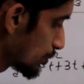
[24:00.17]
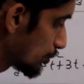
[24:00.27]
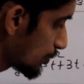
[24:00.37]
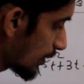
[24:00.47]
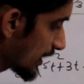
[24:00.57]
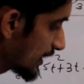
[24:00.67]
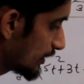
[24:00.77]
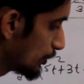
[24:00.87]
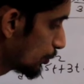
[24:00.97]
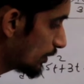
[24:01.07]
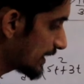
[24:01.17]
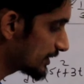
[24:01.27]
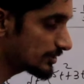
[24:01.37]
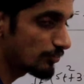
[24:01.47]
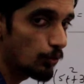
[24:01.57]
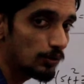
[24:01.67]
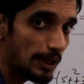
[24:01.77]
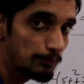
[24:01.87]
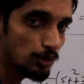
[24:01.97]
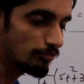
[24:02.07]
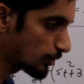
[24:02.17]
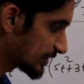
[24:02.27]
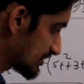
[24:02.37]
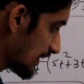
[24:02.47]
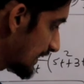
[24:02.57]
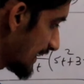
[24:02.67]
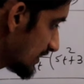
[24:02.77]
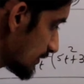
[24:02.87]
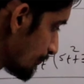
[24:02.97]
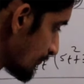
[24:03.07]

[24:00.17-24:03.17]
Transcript: two, you are getting new length is 4 times of original length.